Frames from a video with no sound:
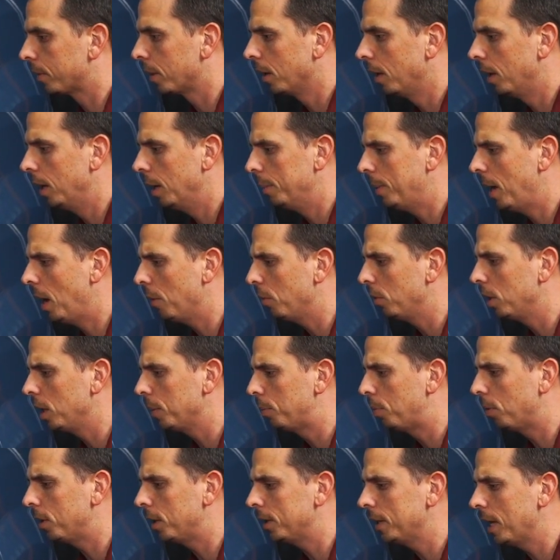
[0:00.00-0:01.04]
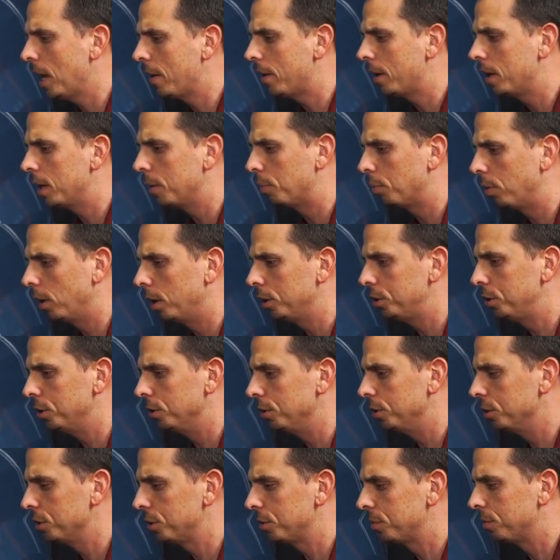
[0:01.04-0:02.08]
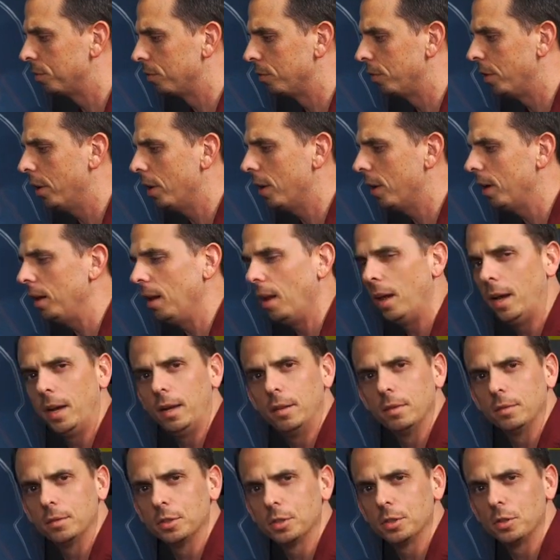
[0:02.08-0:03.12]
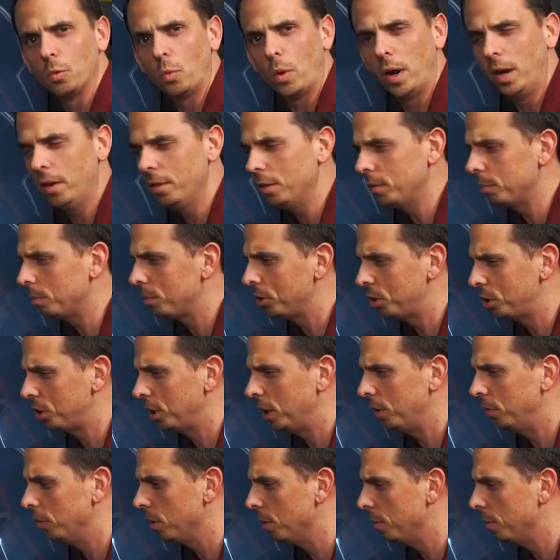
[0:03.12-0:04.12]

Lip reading: And I'm not really putting down any pressure, just very light, just the weight of the machine for the